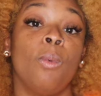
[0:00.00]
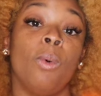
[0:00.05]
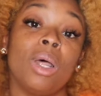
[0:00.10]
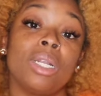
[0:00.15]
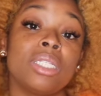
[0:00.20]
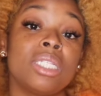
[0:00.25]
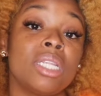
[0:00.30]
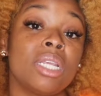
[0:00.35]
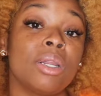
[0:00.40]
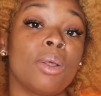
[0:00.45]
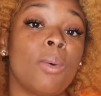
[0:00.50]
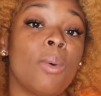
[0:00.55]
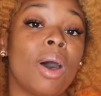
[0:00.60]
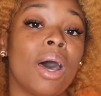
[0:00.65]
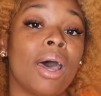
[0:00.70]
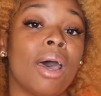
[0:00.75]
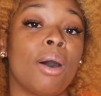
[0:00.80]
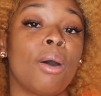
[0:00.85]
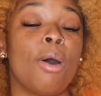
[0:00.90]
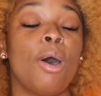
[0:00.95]
once in a
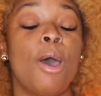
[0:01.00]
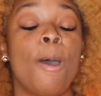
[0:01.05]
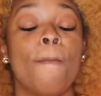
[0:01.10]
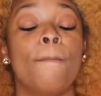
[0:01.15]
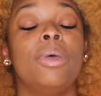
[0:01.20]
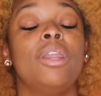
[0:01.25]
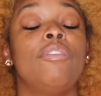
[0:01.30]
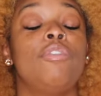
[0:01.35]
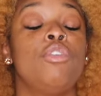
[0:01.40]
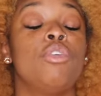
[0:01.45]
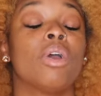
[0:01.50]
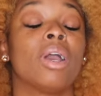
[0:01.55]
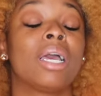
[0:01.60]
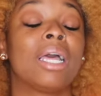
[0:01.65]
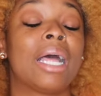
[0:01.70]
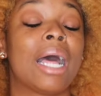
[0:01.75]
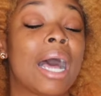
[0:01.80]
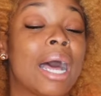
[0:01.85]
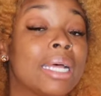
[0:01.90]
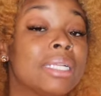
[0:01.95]
while, but if you are
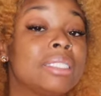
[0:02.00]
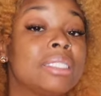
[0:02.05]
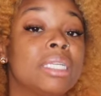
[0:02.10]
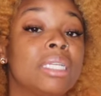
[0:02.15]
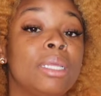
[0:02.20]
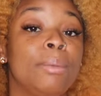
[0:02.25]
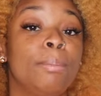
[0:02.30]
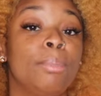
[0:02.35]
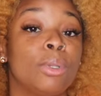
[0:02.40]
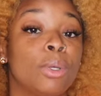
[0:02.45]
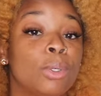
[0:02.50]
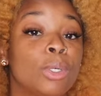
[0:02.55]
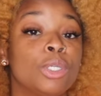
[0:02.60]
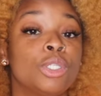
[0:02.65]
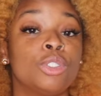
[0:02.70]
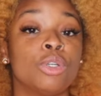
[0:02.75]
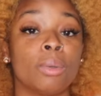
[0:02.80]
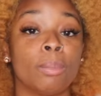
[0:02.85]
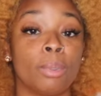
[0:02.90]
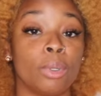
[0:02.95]
constantly
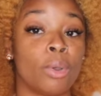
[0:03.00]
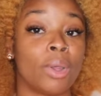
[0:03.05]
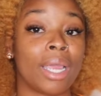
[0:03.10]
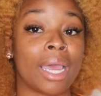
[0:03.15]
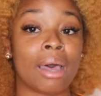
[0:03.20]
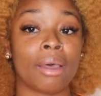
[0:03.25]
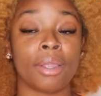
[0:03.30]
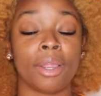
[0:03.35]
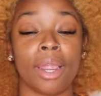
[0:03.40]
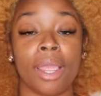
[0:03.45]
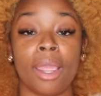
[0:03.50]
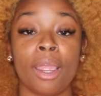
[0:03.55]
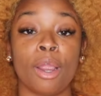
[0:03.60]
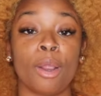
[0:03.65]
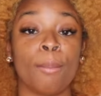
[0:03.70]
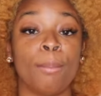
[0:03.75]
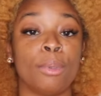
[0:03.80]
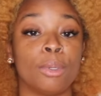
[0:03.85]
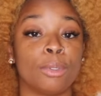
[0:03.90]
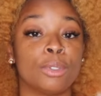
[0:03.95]
blowing out your
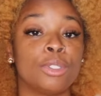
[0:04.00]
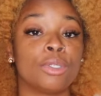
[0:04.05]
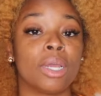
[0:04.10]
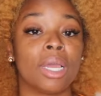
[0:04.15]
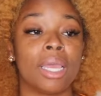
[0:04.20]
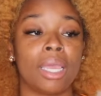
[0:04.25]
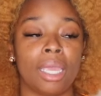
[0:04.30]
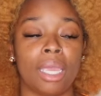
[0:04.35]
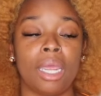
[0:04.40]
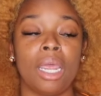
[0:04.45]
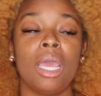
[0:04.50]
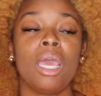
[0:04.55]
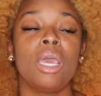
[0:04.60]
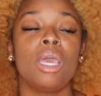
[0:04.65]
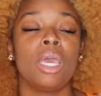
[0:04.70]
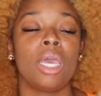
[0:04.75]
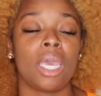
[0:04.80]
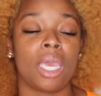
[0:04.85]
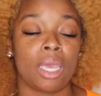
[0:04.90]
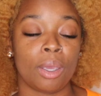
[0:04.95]
hair or blow drying it,
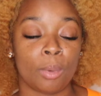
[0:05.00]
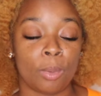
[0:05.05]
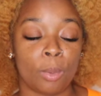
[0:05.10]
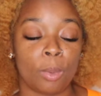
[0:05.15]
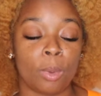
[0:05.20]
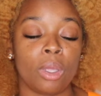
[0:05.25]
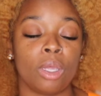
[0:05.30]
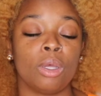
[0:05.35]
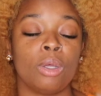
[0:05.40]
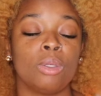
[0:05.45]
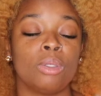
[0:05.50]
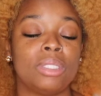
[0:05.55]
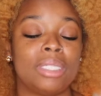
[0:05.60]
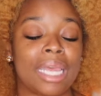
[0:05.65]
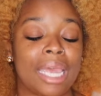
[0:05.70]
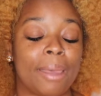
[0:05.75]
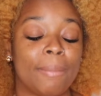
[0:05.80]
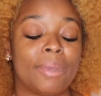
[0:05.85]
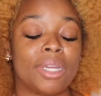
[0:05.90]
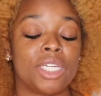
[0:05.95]
it will
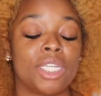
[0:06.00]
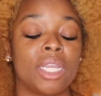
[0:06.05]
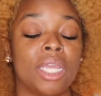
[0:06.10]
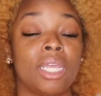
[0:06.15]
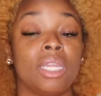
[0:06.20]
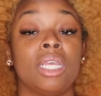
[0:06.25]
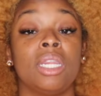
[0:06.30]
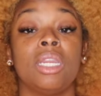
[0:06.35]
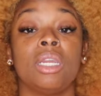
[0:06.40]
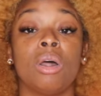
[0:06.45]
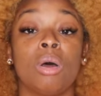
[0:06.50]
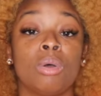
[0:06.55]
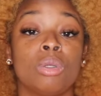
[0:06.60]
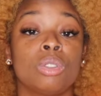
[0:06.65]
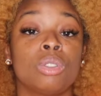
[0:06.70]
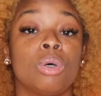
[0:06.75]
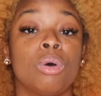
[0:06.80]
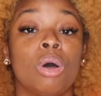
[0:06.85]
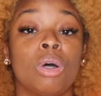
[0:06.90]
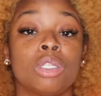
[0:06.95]
damage it, and then it
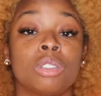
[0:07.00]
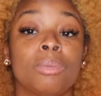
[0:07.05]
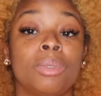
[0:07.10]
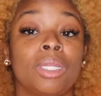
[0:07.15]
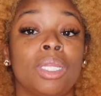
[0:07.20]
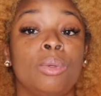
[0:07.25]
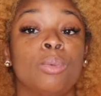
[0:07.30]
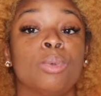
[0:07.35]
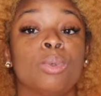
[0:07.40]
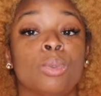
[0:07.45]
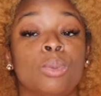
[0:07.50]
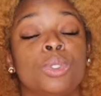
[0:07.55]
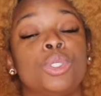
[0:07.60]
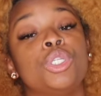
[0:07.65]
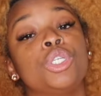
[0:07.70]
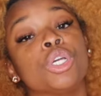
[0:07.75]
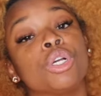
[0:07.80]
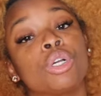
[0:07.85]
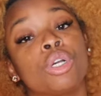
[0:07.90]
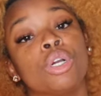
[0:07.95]
also ultimately
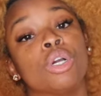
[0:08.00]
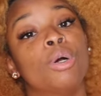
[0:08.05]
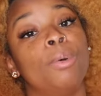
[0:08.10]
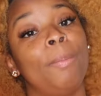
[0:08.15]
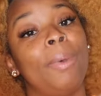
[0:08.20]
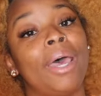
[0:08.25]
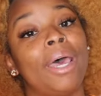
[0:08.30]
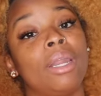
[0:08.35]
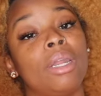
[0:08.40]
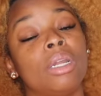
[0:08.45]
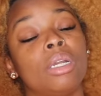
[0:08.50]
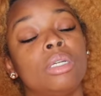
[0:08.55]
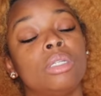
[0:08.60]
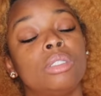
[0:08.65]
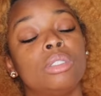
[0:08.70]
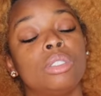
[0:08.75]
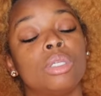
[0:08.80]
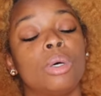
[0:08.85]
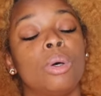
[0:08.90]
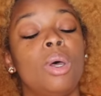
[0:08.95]
ruins your curl pattern.
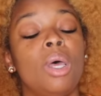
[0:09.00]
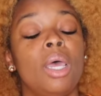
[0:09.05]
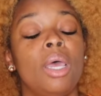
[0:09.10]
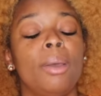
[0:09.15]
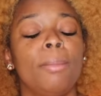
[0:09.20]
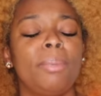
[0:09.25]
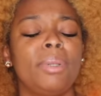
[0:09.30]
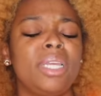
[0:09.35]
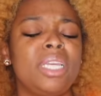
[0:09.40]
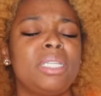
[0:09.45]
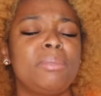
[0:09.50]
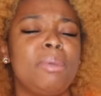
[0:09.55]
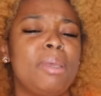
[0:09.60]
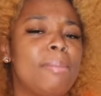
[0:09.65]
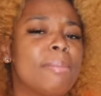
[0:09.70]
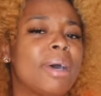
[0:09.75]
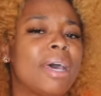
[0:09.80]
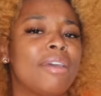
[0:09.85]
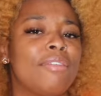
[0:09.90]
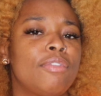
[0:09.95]
So please be
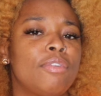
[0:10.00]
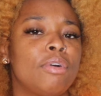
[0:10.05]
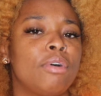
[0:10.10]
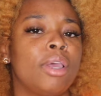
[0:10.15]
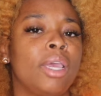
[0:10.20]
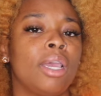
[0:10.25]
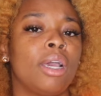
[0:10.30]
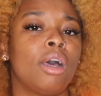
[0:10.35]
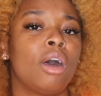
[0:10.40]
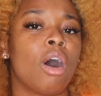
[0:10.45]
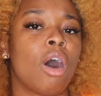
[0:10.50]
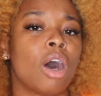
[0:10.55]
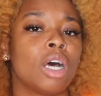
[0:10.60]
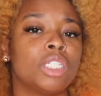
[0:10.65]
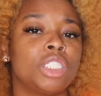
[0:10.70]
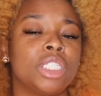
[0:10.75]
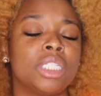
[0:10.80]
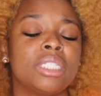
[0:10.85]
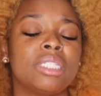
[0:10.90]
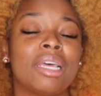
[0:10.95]
mindful and
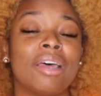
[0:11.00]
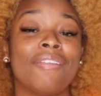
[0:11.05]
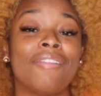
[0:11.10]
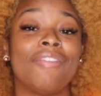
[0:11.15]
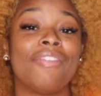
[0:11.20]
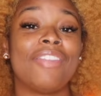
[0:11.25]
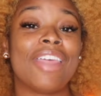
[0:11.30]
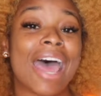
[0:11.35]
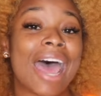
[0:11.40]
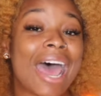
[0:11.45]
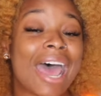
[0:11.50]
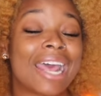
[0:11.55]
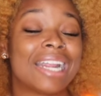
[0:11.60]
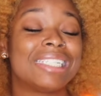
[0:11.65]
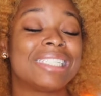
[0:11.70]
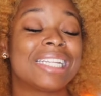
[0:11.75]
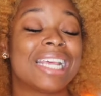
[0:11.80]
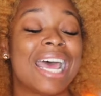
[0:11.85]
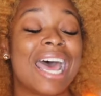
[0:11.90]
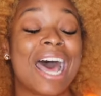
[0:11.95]
cautious of that.